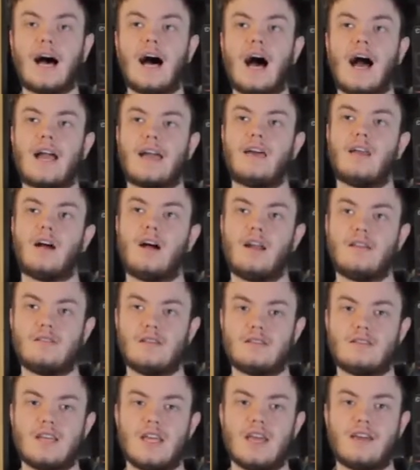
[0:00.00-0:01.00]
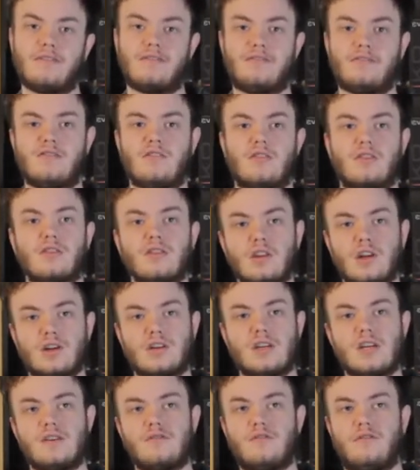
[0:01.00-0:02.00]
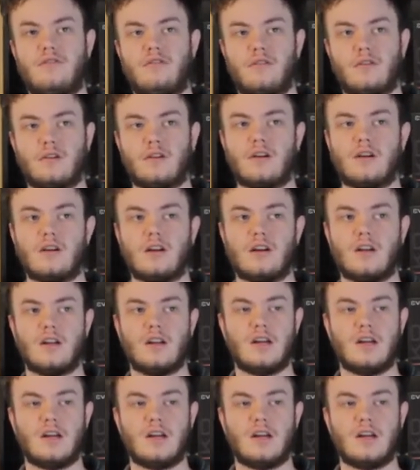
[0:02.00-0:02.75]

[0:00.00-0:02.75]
I can honestly say, if you're looking for